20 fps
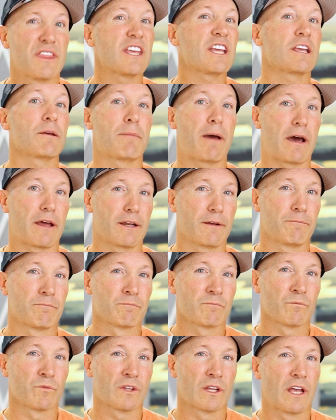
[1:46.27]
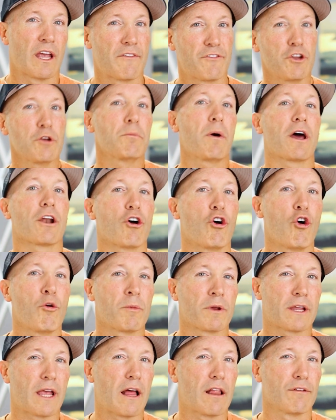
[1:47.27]
Think about it. If you bought a home
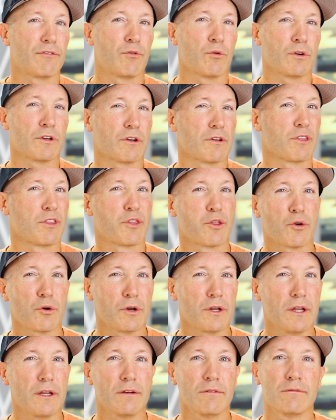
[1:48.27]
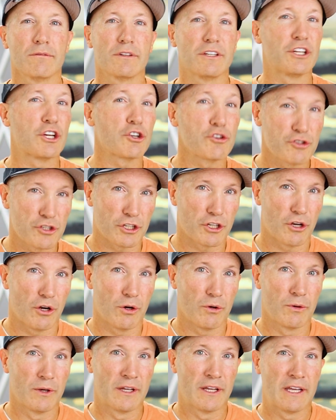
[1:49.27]
in California 30 years
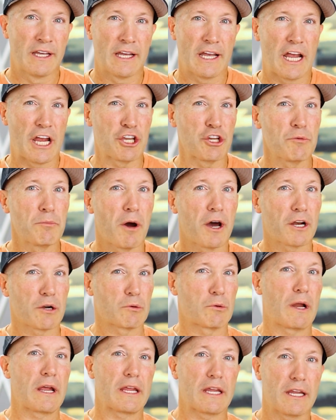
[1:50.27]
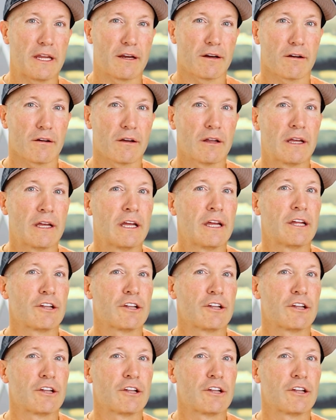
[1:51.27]
ago and you bought it right here,